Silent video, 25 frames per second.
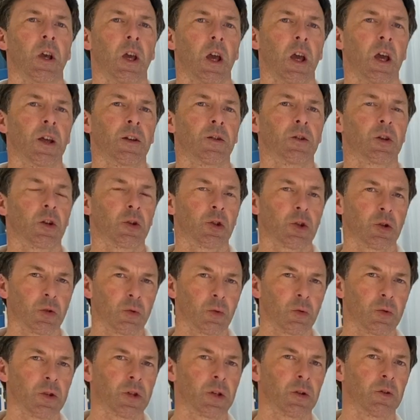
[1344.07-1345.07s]
And I should
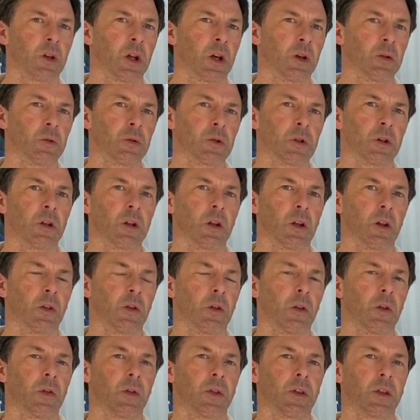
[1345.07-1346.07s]
also note
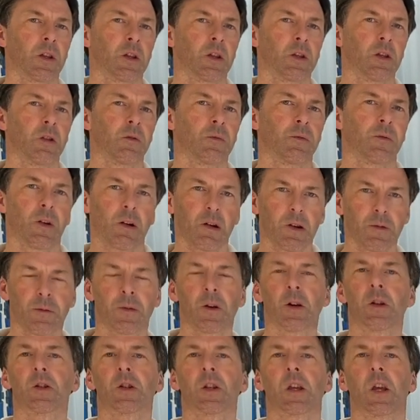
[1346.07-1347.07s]
that the very
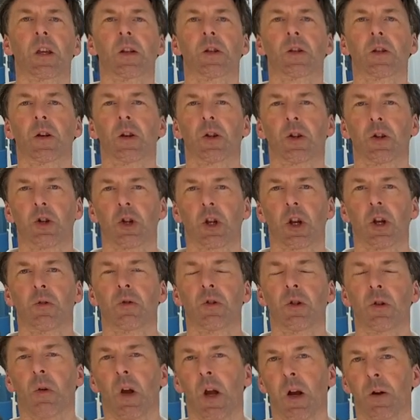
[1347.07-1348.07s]
first case that I
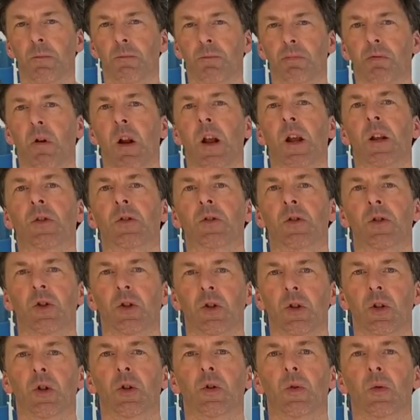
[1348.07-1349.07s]
showed you, our brand
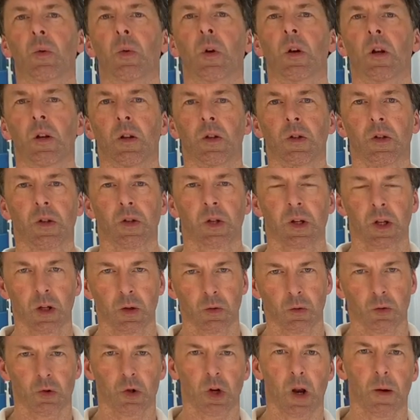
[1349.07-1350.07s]
new
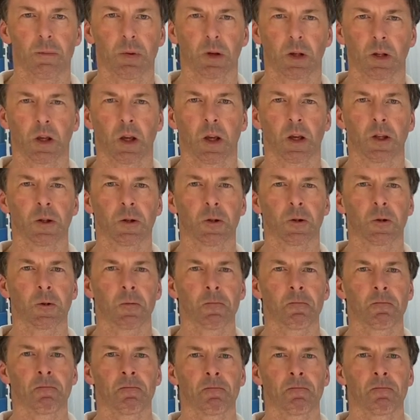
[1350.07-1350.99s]
single trumpet case,